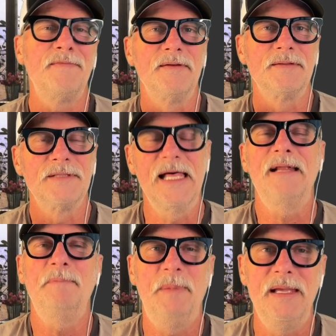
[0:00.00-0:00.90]
let
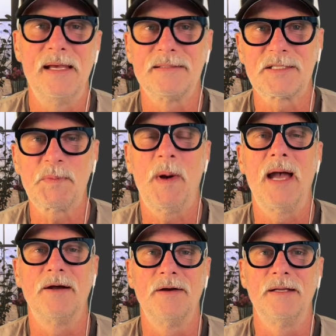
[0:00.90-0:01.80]
it be
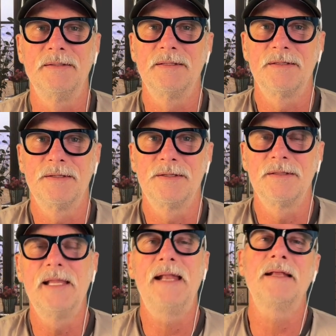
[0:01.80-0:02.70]
inspiring.
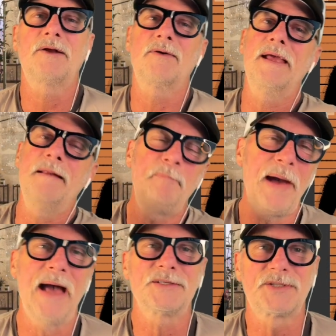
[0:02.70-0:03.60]
Let it create
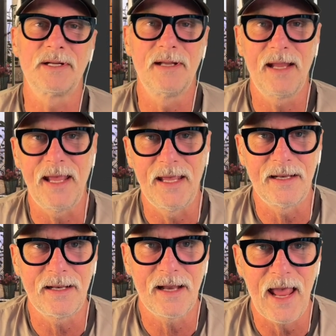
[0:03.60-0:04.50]
passion
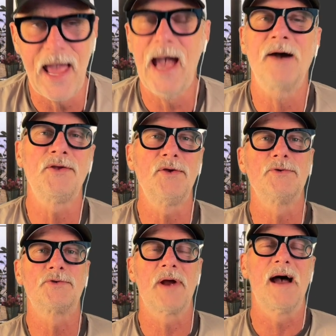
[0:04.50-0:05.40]
in how you
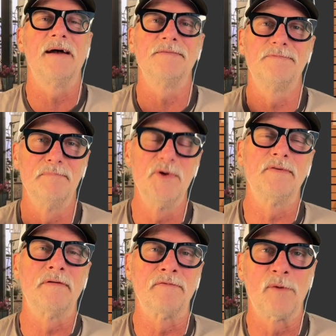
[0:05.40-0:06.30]
drive
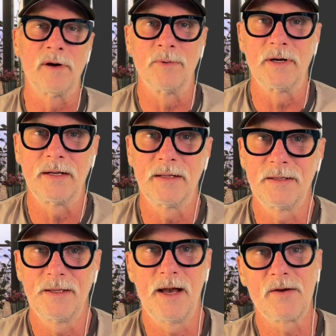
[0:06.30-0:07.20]
moving forward.
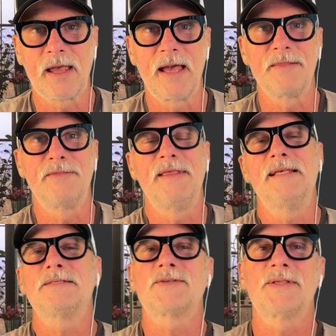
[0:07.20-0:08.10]
Okay,
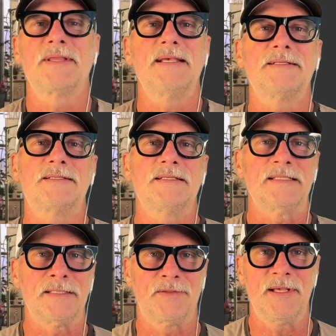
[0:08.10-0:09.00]
these
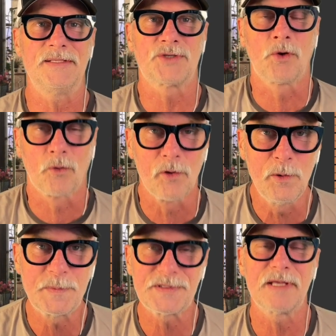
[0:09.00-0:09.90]

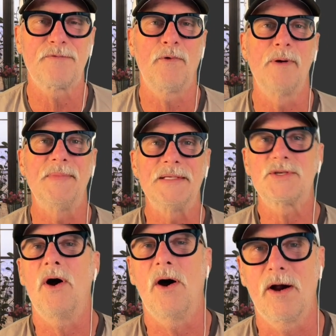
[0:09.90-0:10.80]
groups that form, these
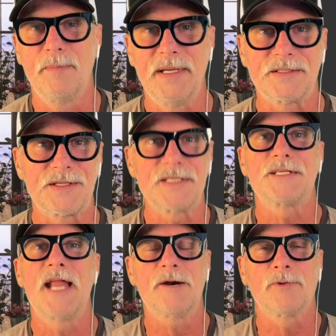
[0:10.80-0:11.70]
armies, these
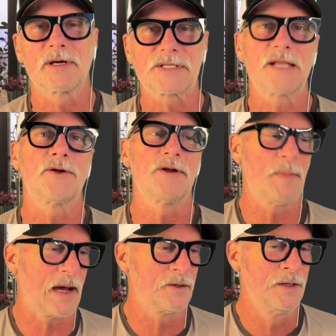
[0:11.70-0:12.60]
networks. I learned
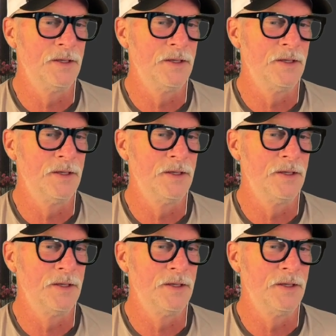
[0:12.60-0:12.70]
about